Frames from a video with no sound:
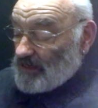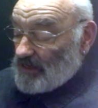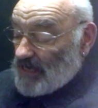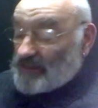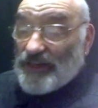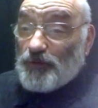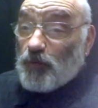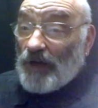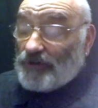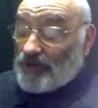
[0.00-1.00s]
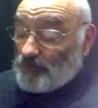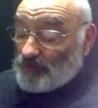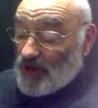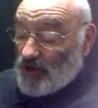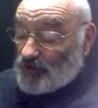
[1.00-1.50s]
as he's
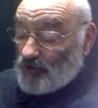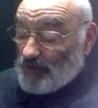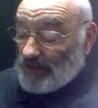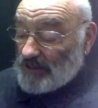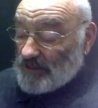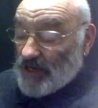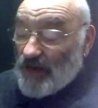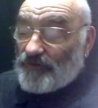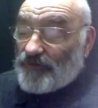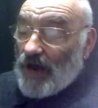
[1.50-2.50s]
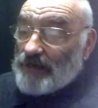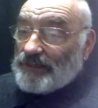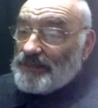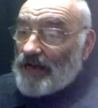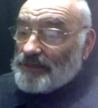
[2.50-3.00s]
welcomed to Billy's
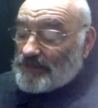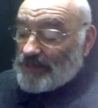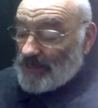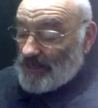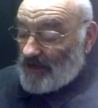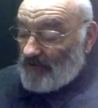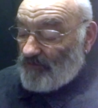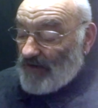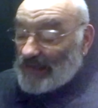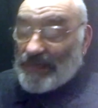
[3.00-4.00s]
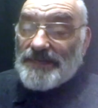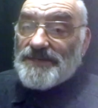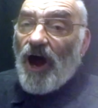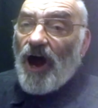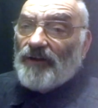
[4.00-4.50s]
Friday night Valley
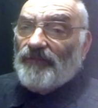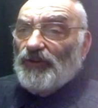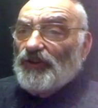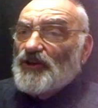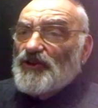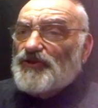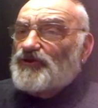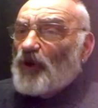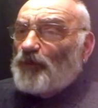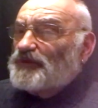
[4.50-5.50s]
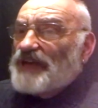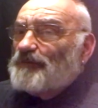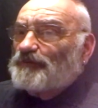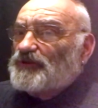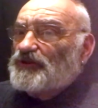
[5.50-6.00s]
Carnival Stop
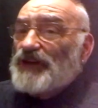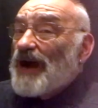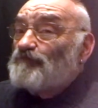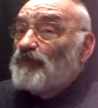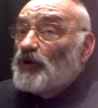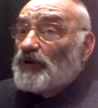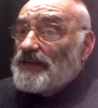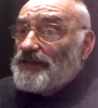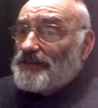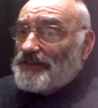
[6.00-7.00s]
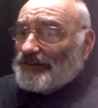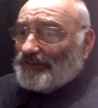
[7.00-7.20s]
Tap Jamboree.